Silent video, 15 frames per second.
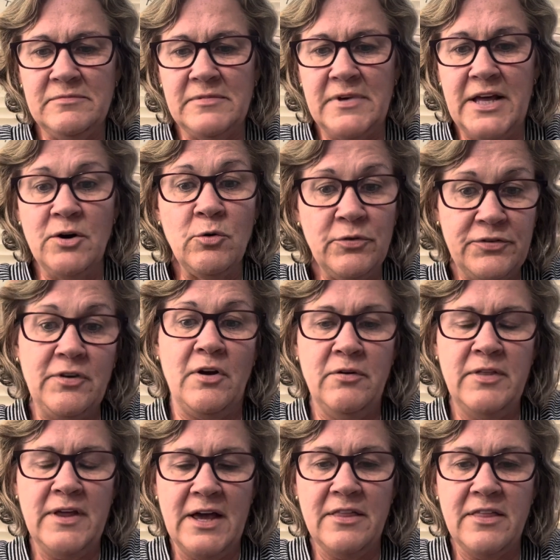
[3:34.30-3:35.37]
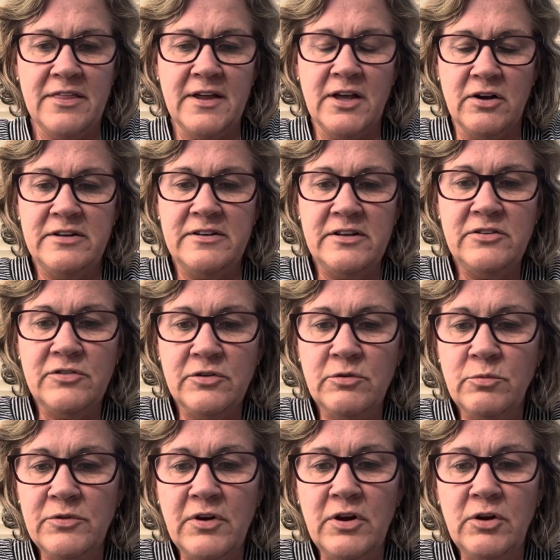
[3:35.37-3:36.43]
And also the other thing I did do
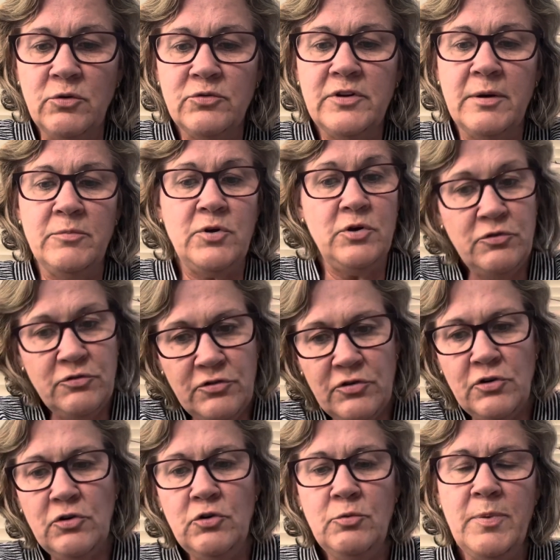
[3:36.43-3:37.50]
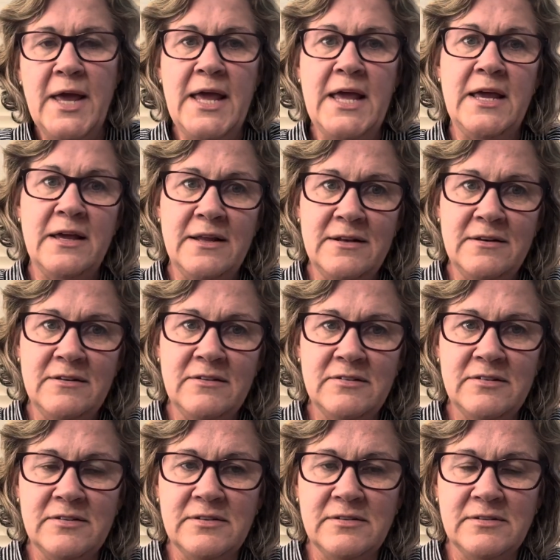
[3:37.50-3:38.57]
was I looked up YouTube, and
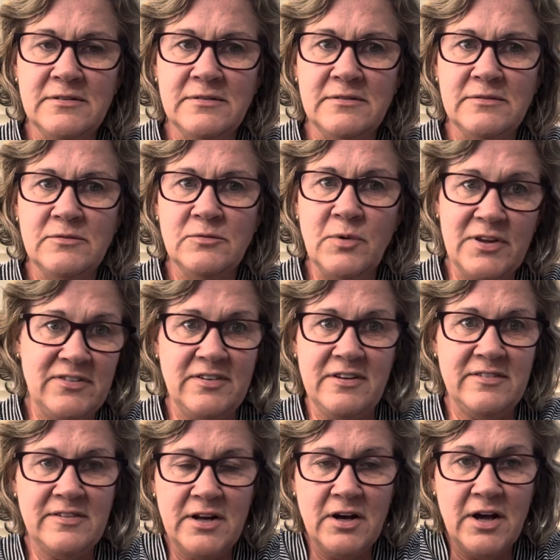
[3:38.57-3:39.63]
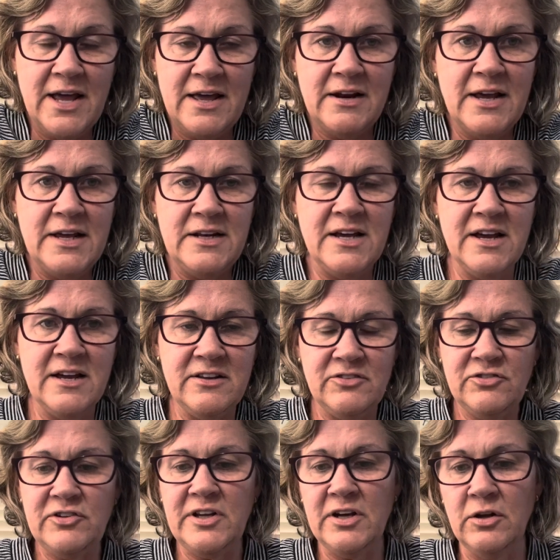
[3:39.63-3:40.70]
once they said I had
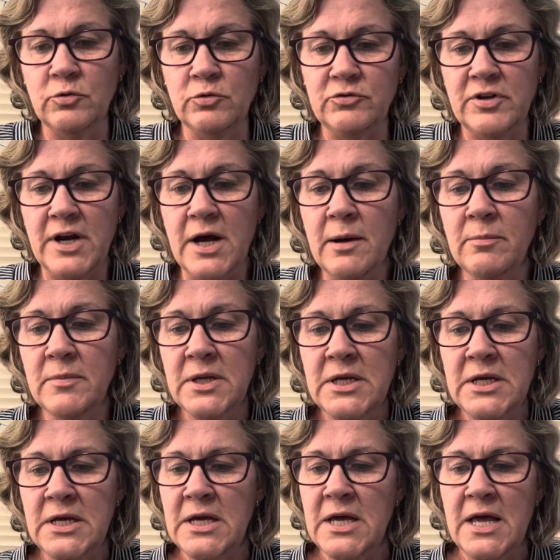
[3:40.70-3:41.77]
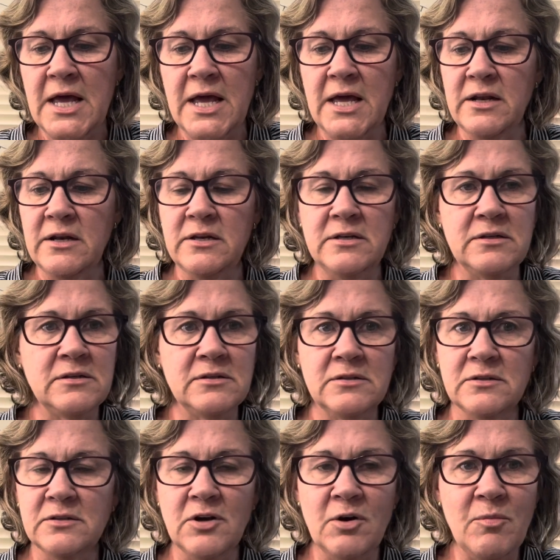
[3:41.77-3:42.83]
ADHD, I looked it up and
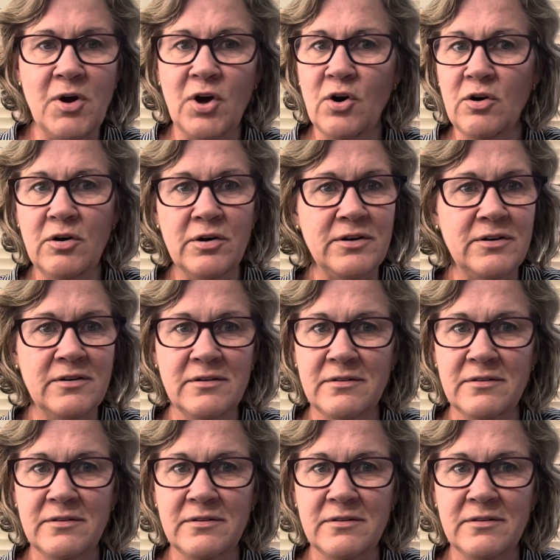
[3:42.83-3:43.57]
oh my God,